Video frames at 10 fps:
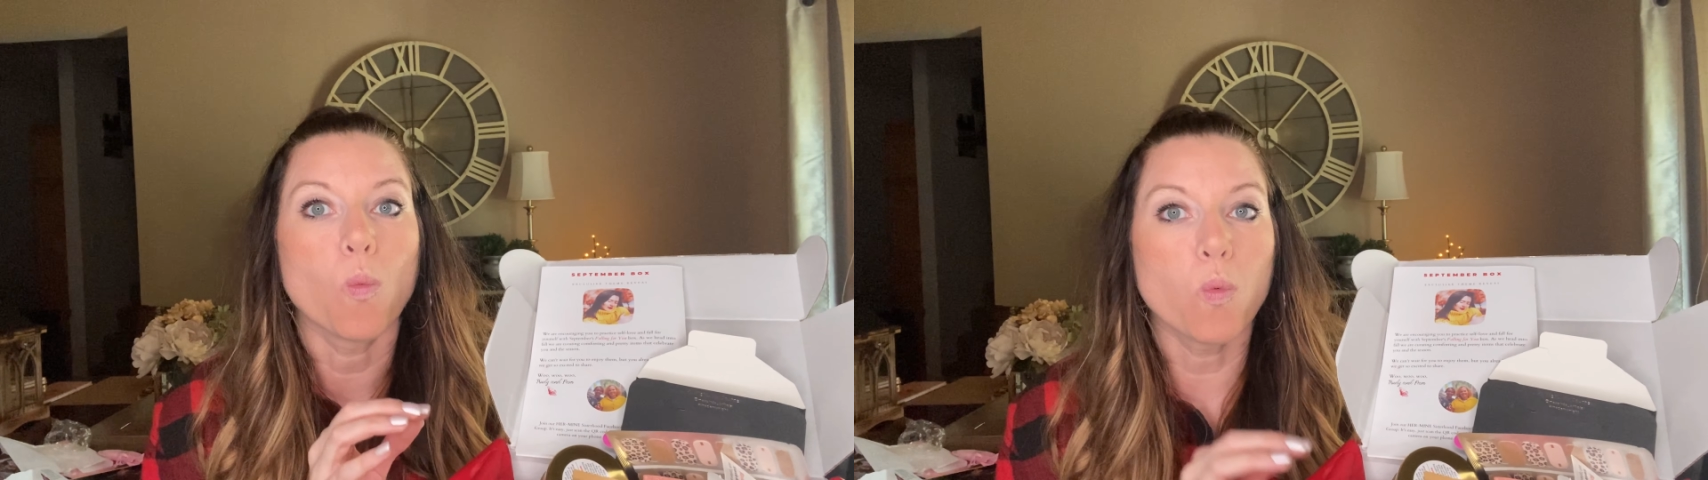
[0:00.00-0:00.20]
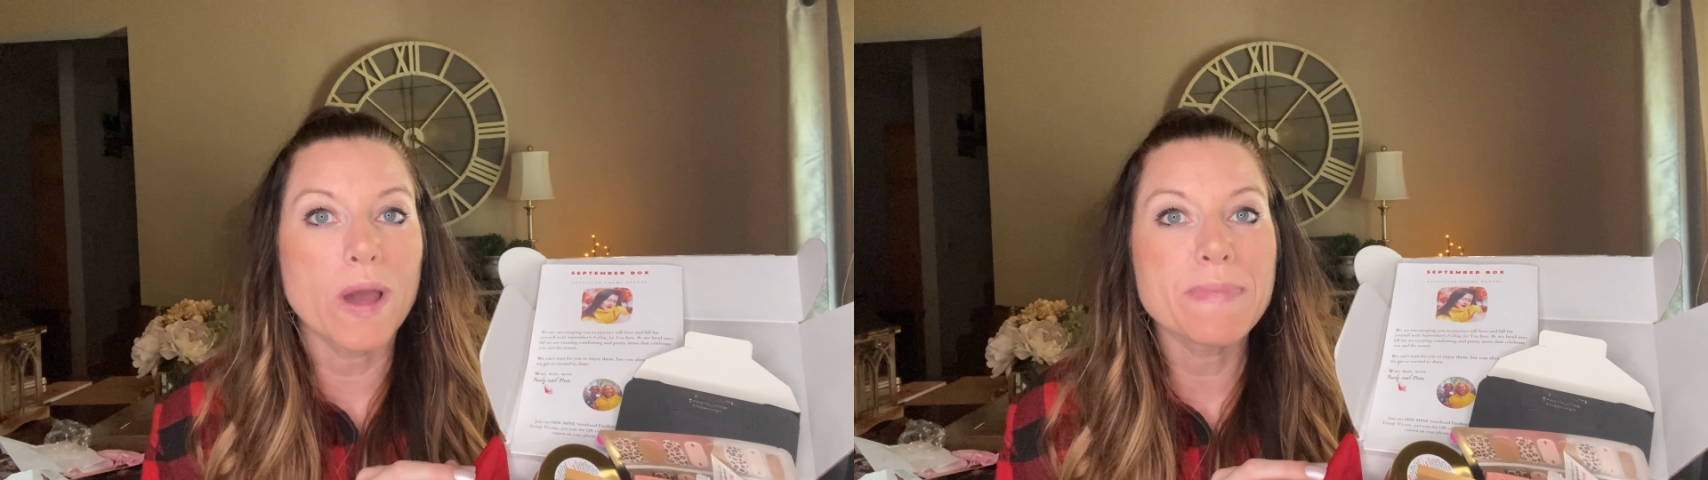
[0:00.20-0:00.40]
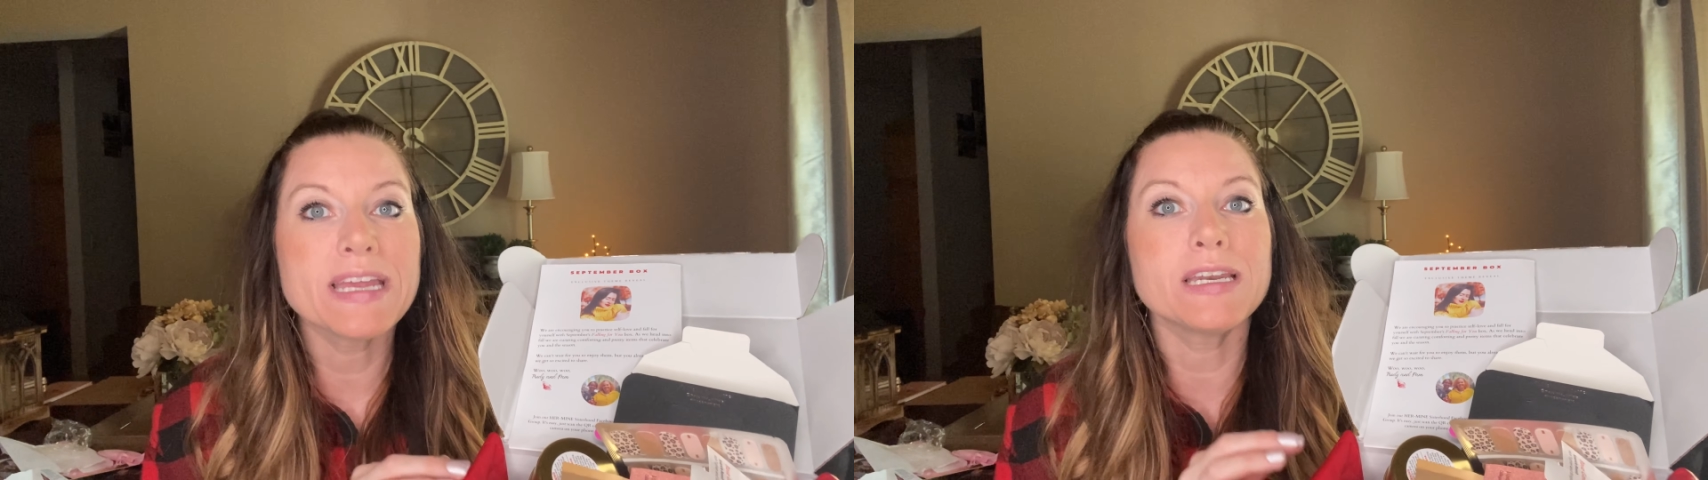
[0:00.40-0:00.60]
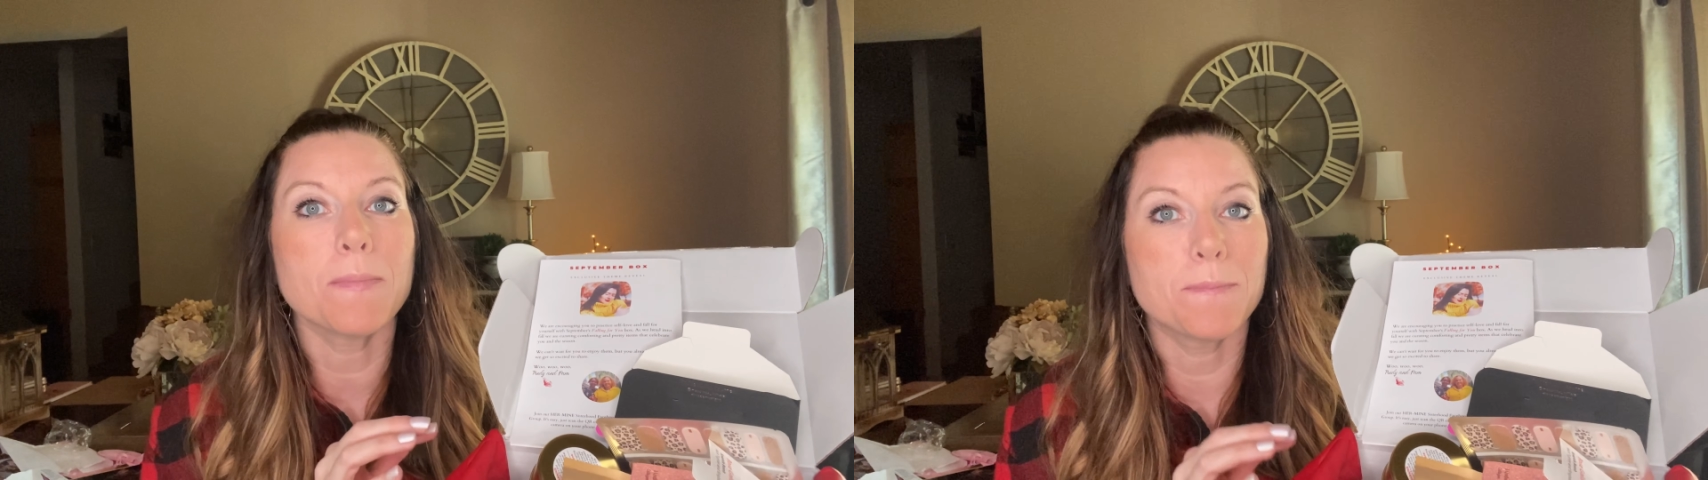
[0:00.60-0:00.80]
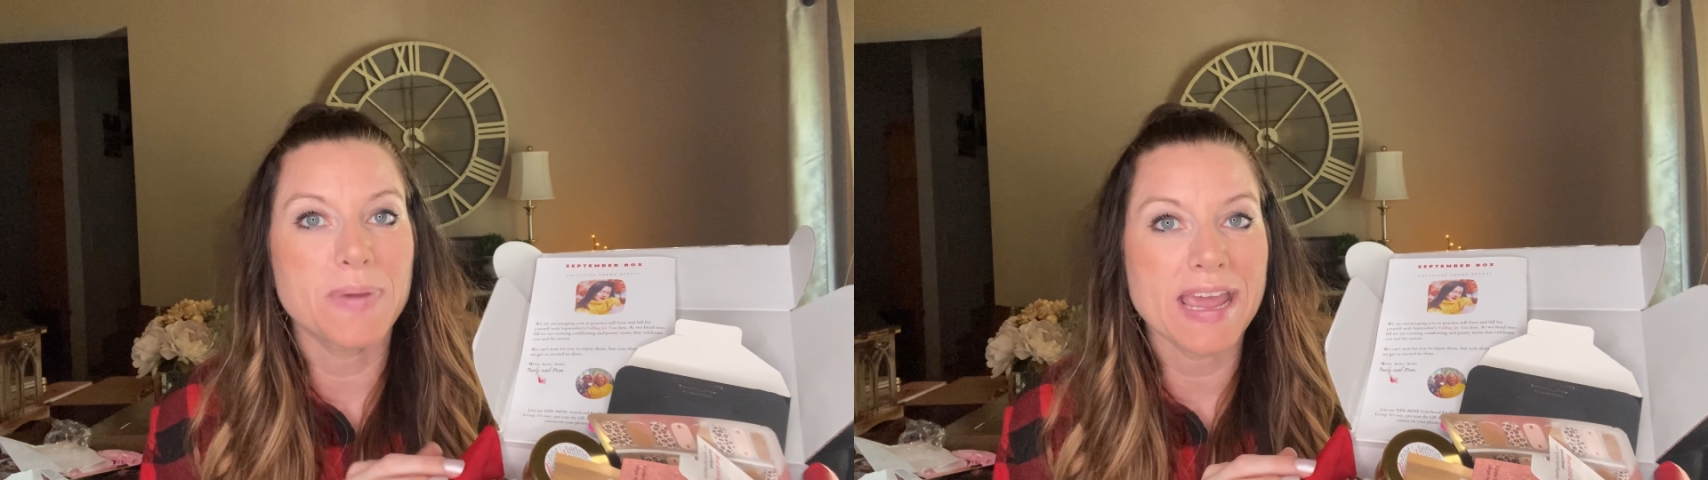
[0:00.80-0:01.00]

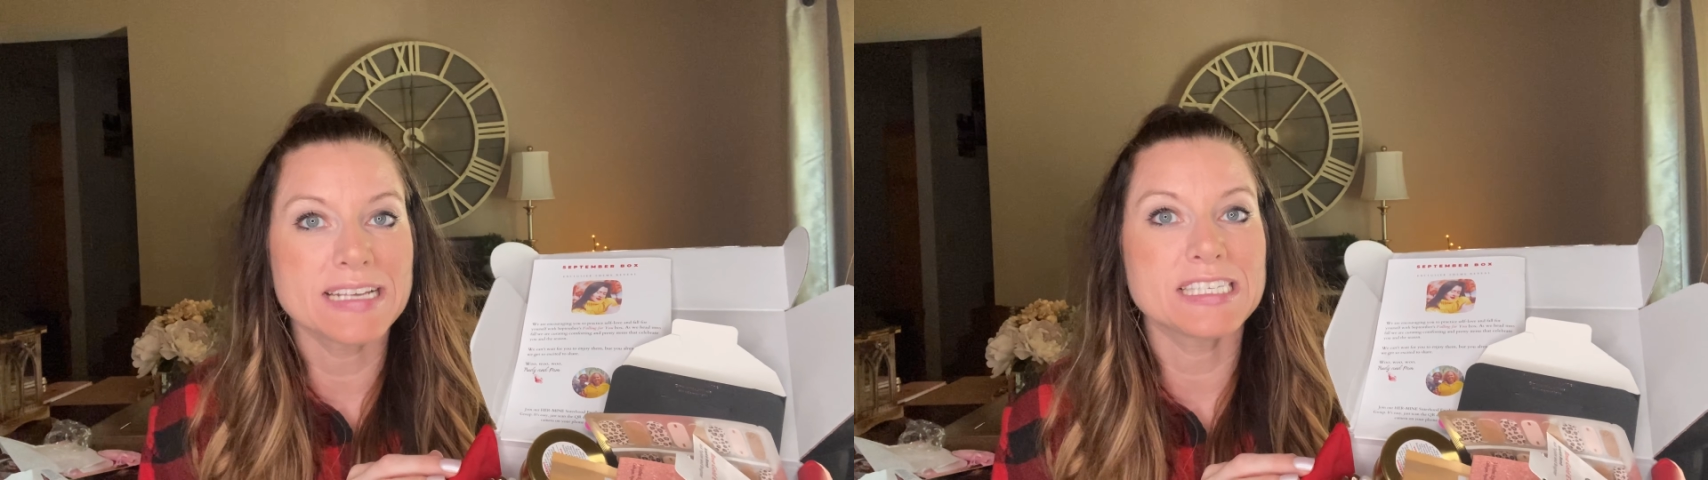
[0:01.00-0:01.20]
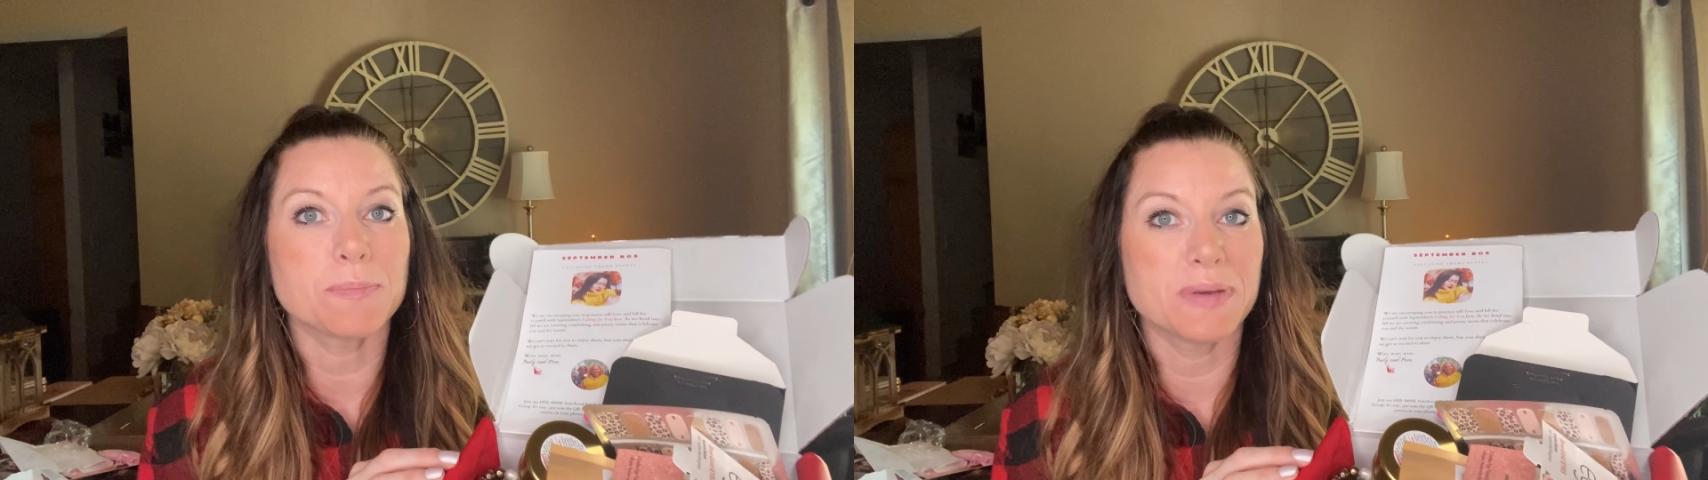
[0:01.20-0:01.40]
women-based